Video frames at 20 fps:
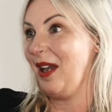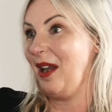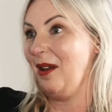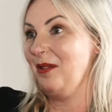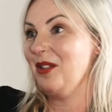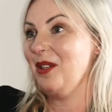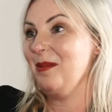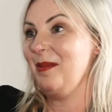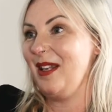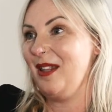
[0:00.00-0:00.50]
are
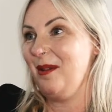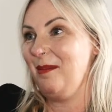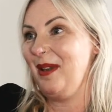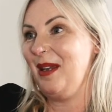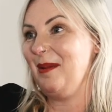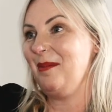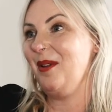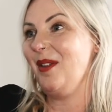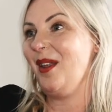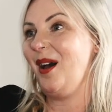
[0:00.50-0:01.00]
going to be the
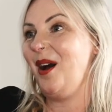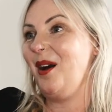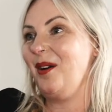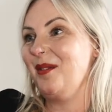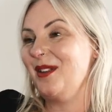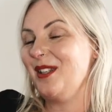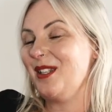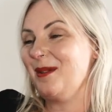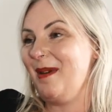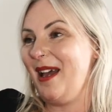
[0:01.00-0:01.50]
people that
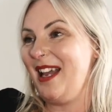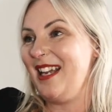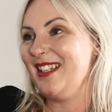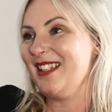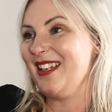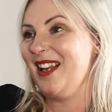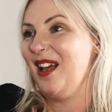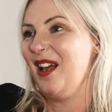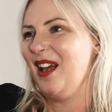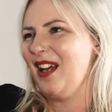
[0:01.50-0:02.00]
hold the
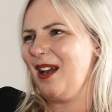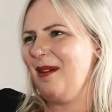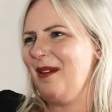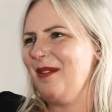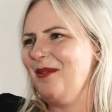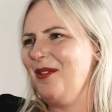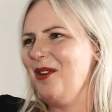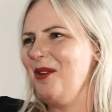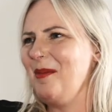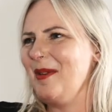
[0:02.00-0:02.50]
space
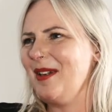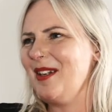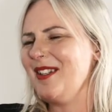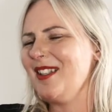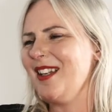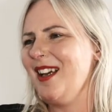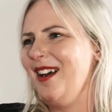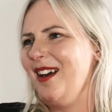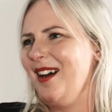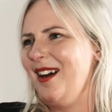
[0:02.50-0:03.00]
going forward
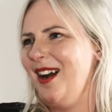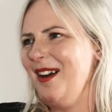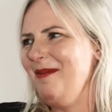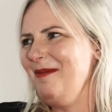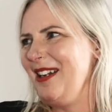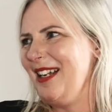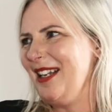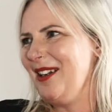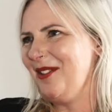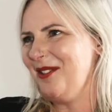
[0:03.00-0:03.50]
because I'm
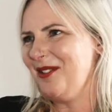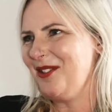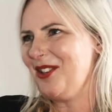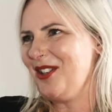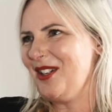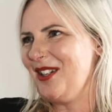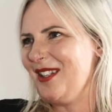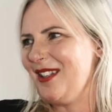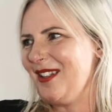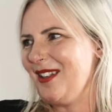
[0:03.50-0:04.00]
really
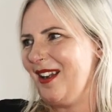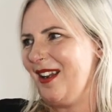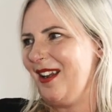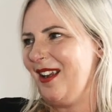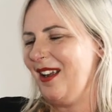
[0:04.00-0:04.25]
conscious